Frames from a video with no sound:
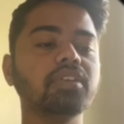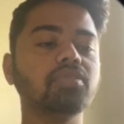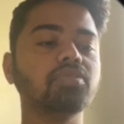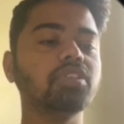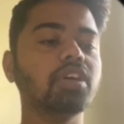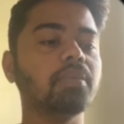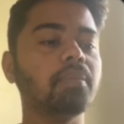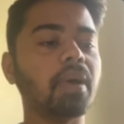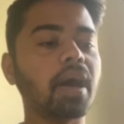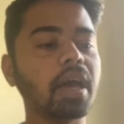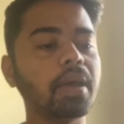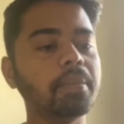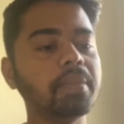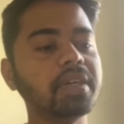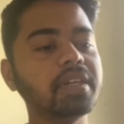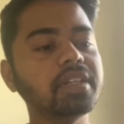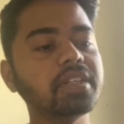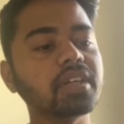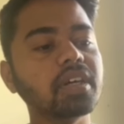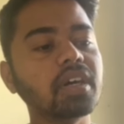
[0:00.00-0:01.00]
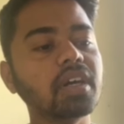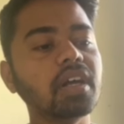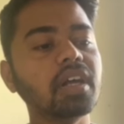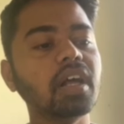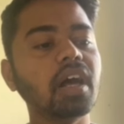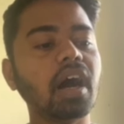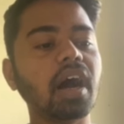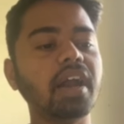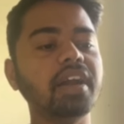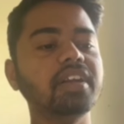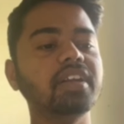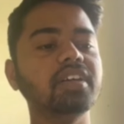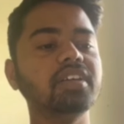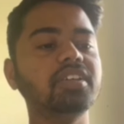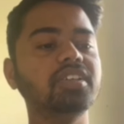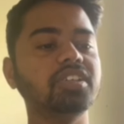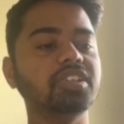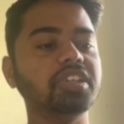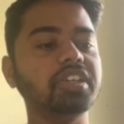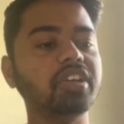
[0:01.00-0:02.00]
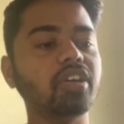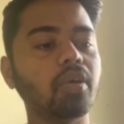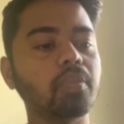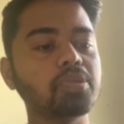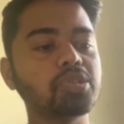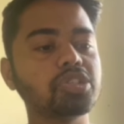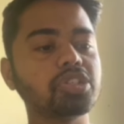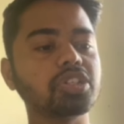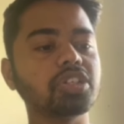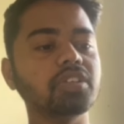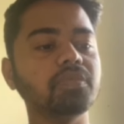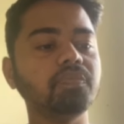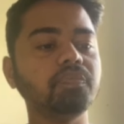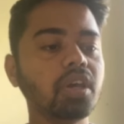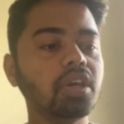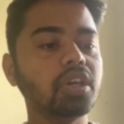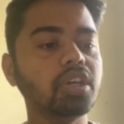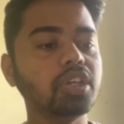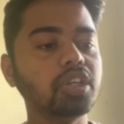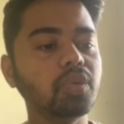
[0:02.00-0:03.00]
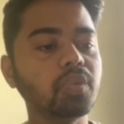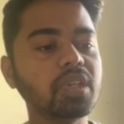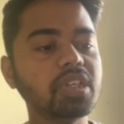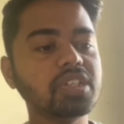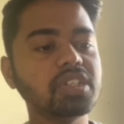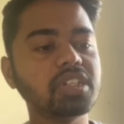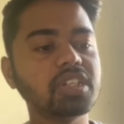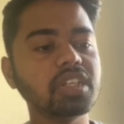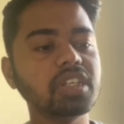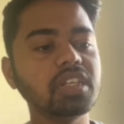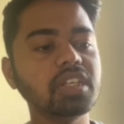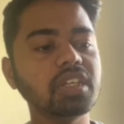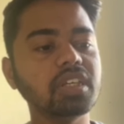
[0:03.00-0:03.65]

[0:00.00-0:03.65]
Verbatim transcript: to the buy bit under trade option you will see